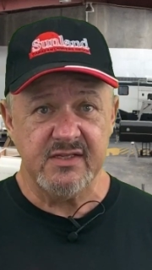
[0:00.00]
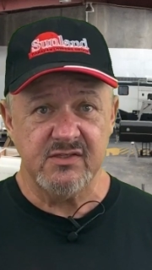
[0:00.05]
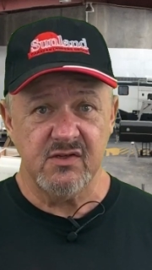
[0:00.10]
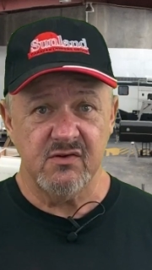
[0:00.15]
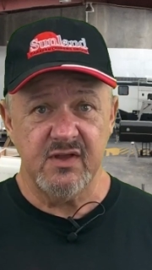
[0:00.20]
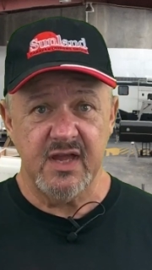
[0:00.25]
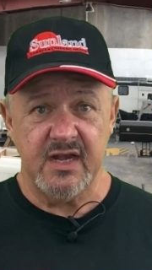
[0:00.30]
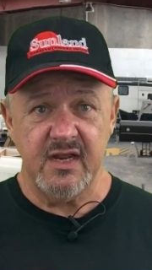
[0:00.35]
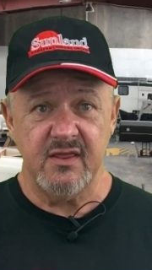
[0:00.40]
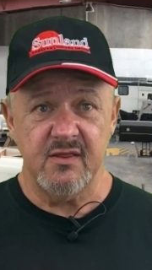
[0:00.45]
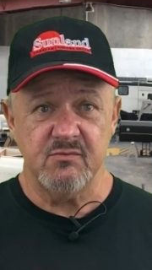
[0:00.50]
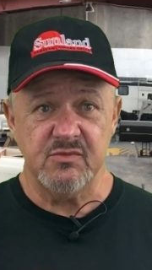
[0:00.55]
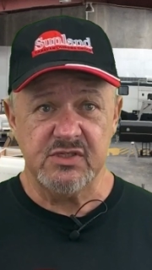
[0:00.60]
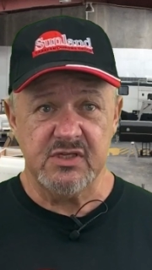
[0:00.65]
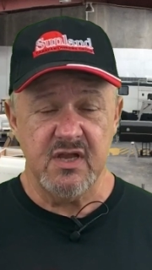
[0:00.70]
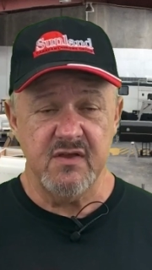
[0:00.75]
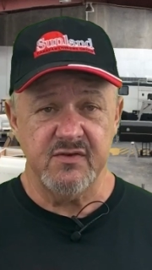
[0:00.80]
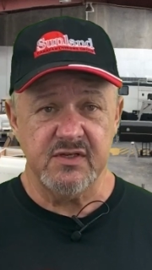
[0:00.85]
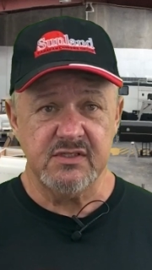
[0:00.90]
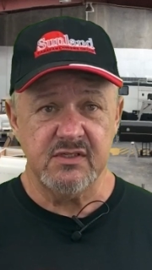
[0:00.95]
or getting them
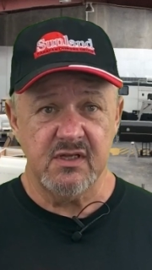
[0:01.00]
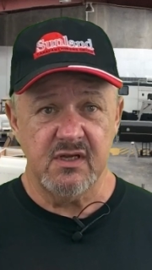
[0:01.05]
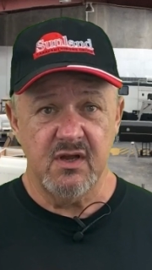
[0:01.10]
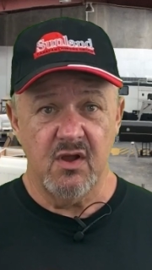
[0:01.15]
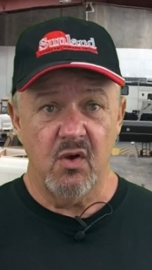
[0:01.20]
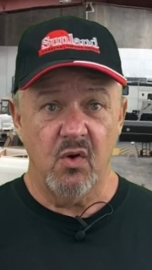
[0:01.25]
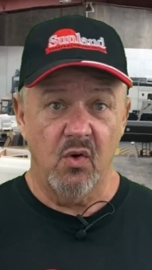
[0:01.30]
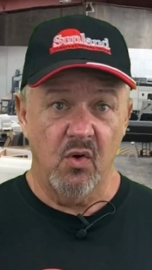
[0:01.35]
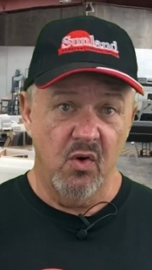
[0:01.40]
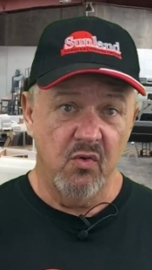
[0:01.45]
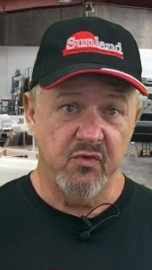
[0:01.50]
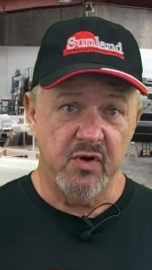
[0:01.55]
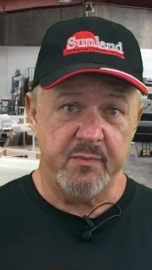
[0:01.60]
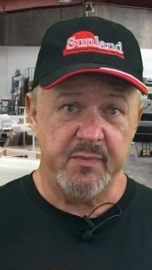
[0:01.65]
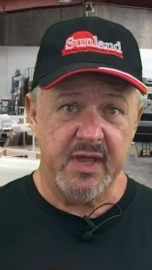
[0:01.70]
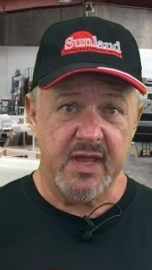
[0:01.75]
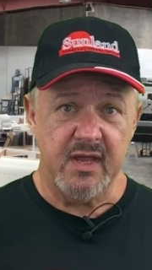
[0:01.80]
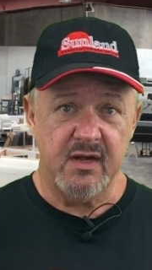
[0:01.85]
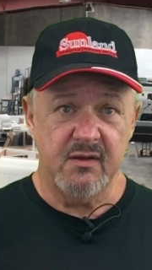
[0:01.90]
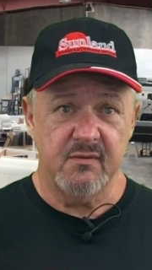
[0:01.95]
serviced or
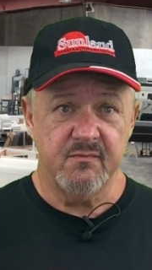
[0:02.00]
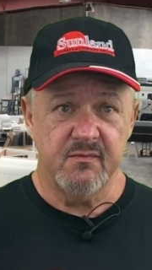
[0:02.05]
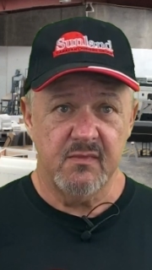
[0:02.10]
repaired.